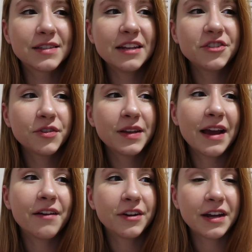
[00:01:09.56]
Essentially
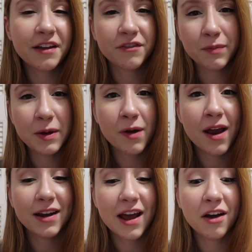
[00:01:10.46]
every day for me
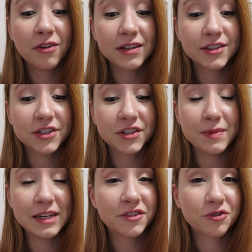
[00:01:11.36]
right now is just
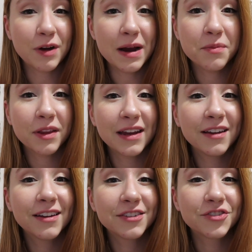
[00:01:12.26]
me
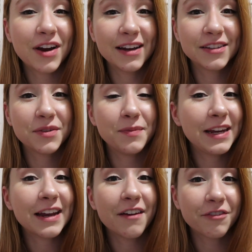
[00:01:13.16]
scrambling, trying to
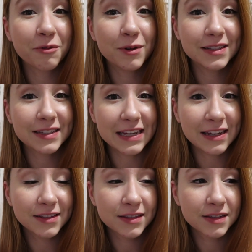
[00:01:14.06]
meet everyone's
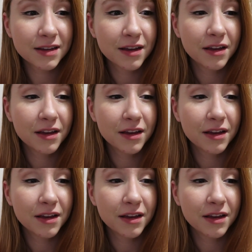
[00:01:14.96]
needs.